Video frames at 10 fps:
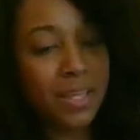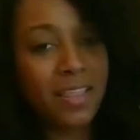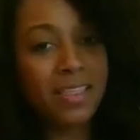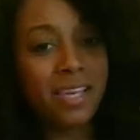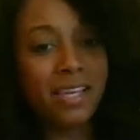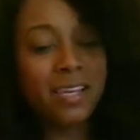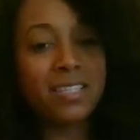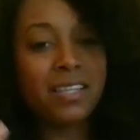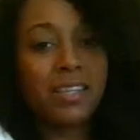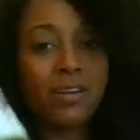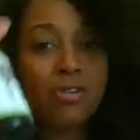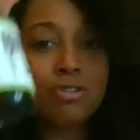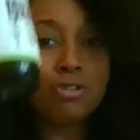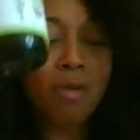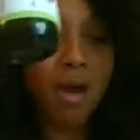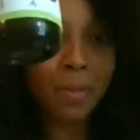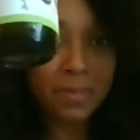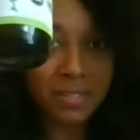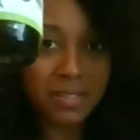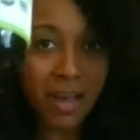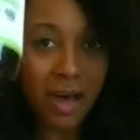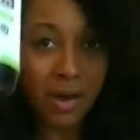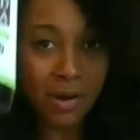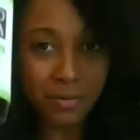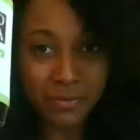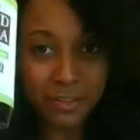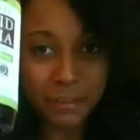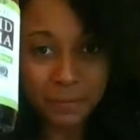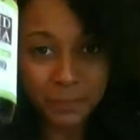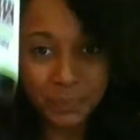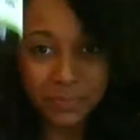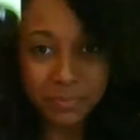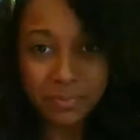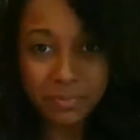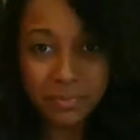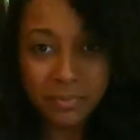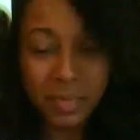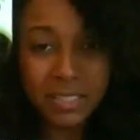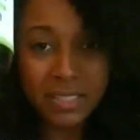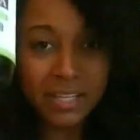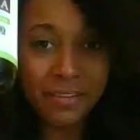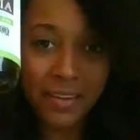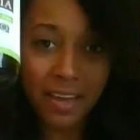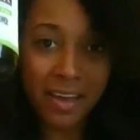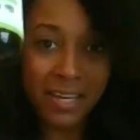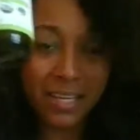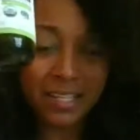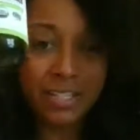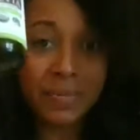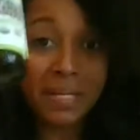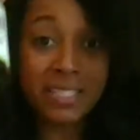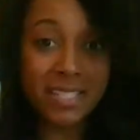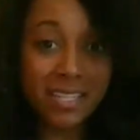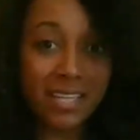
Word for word: these little drops of stevia into my tea